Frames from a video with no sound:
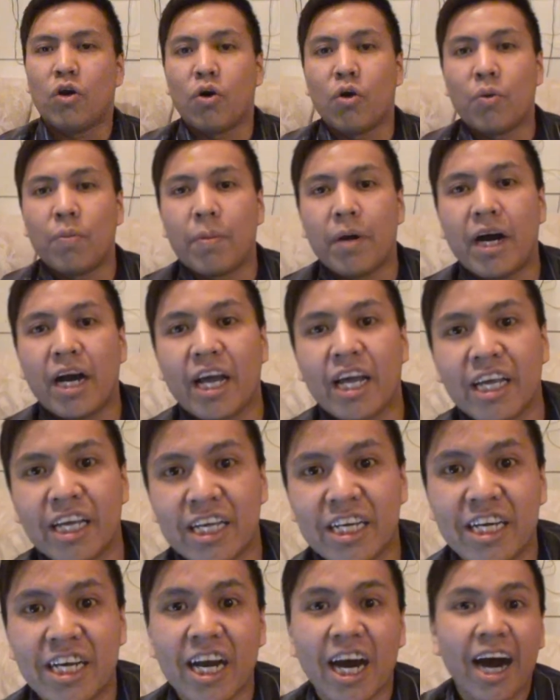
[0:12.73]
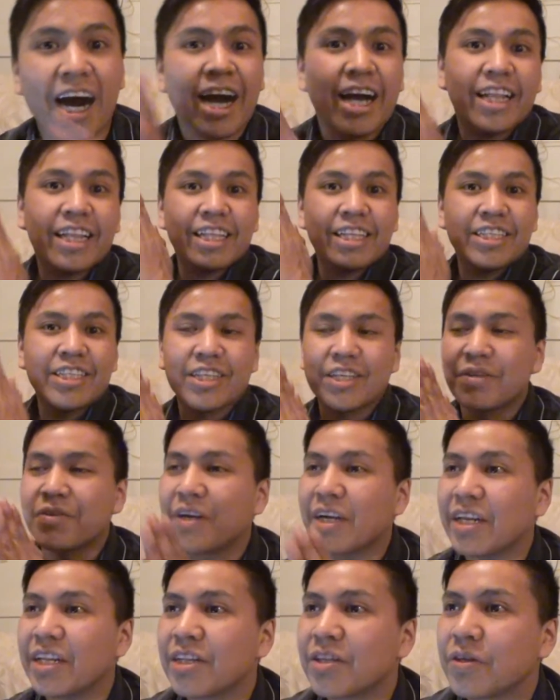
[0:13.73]
oh my god, let's get
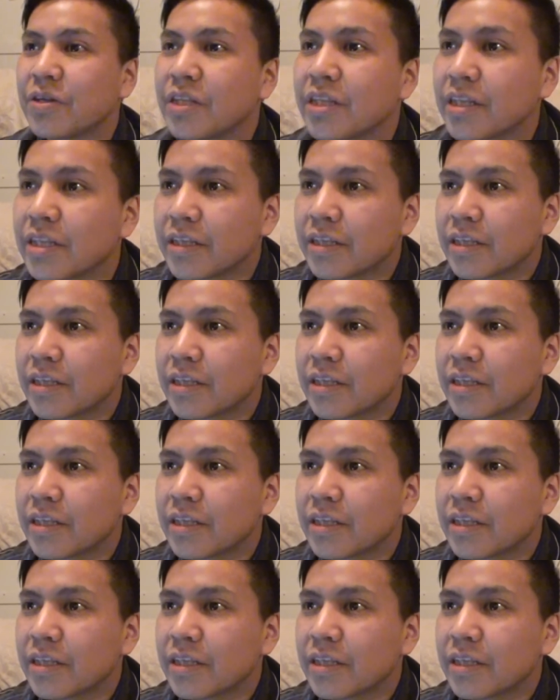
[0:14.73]
right into it.